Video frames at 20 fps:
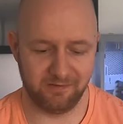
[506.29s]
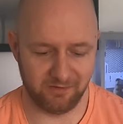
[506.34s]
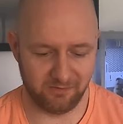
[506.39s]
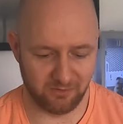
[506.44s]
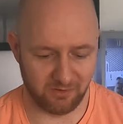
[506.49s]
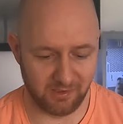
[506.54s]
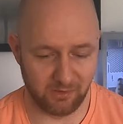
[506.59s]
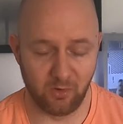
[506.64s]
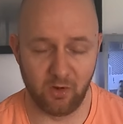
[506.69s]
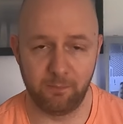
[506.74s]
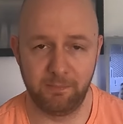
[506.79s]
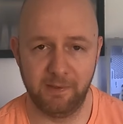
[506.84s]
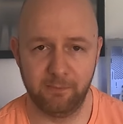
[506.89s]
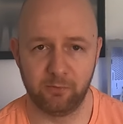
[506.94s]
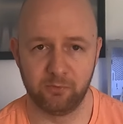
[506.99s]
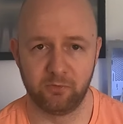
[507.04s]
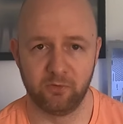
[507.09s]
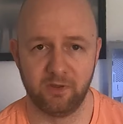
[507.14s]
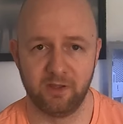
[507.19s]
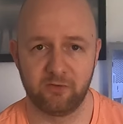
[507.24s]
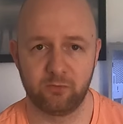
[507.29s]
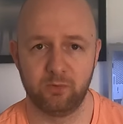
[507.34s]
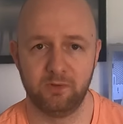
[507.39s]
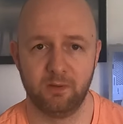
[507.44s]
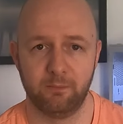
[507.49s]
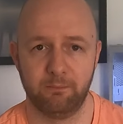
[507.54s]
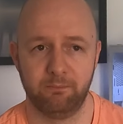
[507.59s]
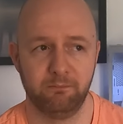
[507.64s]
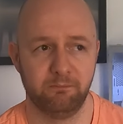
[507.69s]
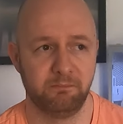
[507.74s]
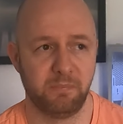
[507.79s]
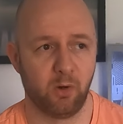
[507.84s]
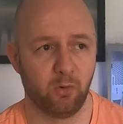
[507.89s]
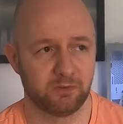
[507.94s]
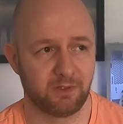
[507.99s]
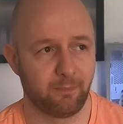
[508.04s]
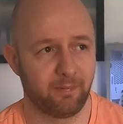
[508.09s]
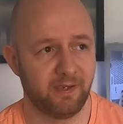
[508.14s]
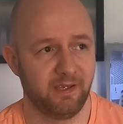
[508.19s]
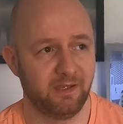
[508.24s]
A lot of people do this when they
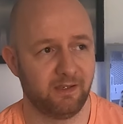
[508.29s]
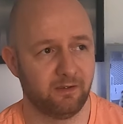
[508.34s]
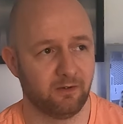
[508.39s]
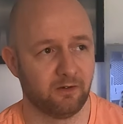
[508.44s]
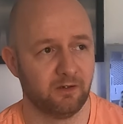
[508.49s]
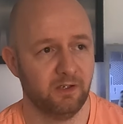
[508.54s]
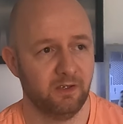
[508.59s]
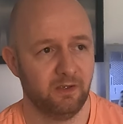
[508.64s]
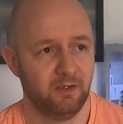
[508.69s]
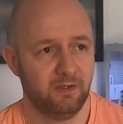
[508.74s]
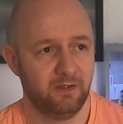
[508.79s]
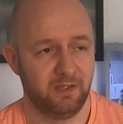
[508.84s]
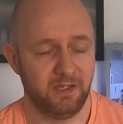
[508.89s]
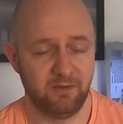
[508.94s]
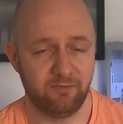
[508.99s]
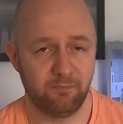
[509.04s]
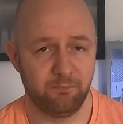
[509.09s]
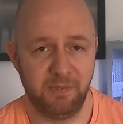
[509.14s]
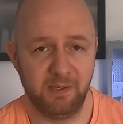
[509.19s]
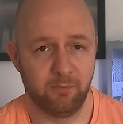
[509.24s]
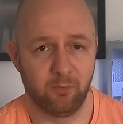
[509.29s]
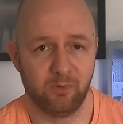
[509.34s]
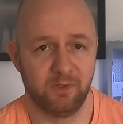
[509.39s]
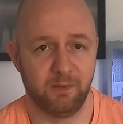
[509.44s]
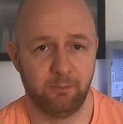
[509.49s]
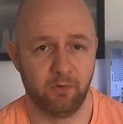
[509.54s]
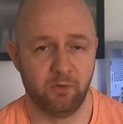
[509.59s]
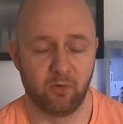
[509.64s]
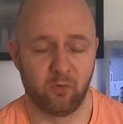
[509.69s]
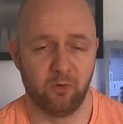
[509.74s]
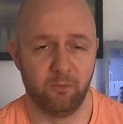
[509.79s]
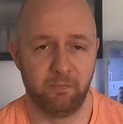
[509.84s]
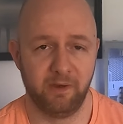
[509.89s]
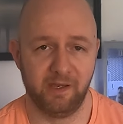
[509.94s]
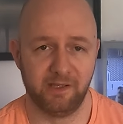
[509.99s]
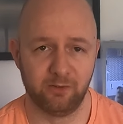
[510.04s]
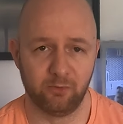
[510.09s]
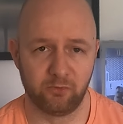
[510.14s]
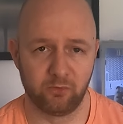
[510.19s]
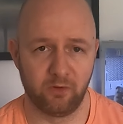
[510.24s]
build a bike, or even people when they put their own
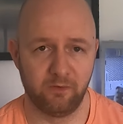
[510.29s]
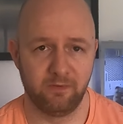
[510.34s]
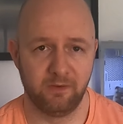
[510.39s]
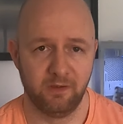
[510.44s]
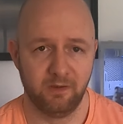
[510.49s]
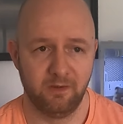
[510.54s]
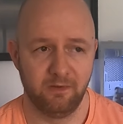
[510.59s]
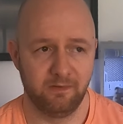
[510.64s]
pedals on,